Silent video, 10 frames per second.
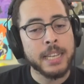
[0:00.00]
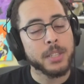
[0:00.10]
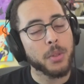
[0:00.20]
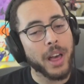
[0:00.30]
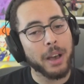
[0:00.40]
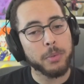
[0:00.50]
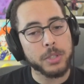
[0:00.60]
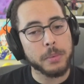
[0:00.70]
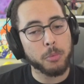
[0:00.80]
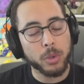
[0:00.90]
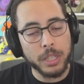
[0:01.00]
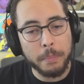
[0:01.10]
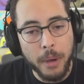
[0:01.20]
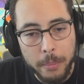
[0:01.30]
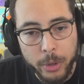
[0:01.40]
So that was some really
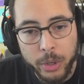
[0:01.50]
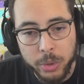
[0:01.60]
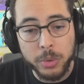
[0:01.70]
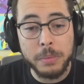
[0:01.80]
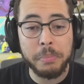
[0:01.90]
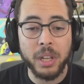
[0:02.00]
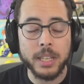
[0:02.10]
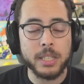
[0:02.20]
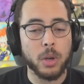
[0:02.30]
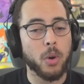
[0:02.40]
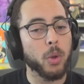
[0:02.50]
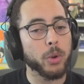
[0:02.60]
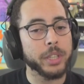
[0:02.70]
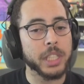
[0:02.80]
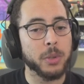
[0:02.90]
bummer news, plus the whole
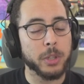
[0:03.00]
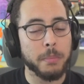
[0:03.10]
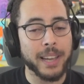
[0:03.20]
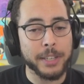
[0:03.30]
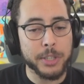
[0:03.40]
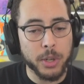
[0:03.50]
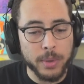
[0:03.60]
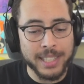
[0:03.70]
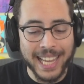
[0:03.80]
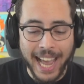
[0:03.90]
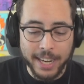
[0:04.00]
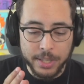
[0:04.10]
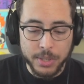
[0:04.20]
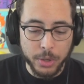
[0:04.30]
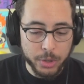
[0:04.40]
ordeal with my insurance. I had a
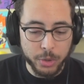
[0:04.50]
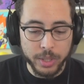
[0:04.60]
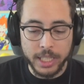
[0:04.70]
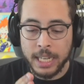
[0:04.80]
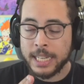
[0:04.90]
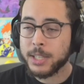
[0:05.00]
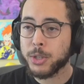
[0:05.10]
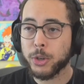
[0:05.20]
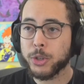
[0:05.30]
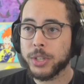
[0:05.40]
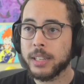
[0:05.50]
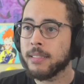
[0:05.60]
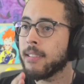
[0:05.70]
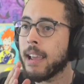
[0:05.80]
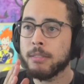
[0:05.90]
surgery surgeon
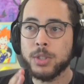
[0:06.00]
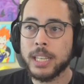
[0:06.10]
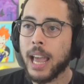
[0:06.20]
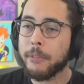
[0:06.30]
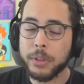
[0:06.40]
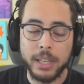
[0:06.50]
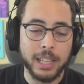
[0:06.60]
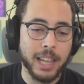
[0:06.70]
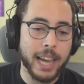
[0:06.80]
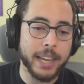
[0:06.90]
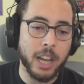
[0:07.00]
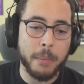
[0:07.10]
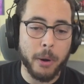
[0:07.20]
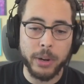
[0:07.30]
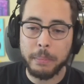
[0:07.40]
see everything lined up,
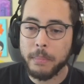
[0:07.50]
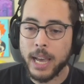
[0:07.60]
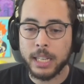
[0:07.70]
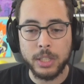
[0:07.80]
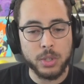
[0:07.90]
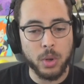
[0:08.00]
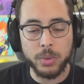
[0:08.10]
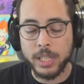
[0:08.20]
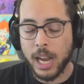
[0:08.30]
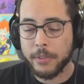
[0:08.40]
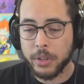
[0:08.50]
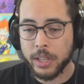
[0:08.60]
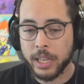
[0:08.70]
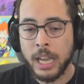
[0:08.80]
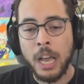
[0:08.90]
already met, consulted
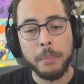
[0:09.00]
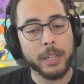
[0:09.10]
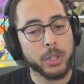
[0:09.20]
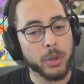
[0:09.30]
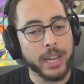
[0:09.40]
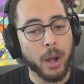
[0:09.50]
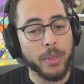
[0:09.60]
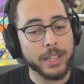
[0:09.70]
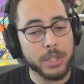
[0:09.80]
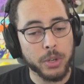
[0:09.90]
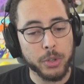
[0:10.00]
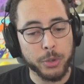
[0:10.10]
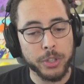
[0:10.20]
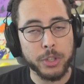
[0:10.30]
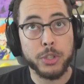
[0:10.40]
everything. But it turned out that
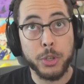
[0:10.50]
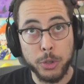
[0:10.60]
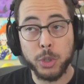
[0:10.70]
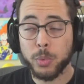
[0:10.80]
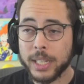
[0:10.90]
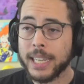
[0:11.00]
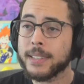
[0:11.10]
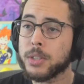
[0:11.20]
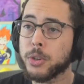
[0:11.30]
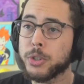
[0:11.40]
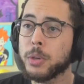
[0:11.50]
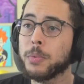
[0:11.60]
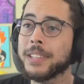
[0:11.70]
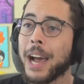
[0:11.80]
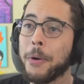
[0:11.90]
surgery, surgery and surgeon
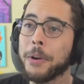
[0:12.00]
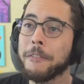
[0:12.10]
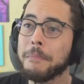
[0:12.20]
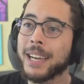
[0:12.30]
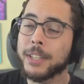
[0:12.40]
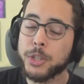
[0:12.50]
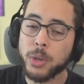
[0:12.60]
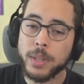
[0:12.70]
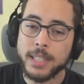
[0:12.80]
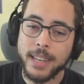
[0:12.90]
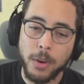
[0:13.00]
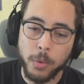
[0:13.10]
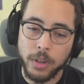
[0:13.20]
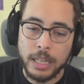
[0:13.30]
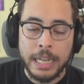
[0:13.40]
was out of my insurance network.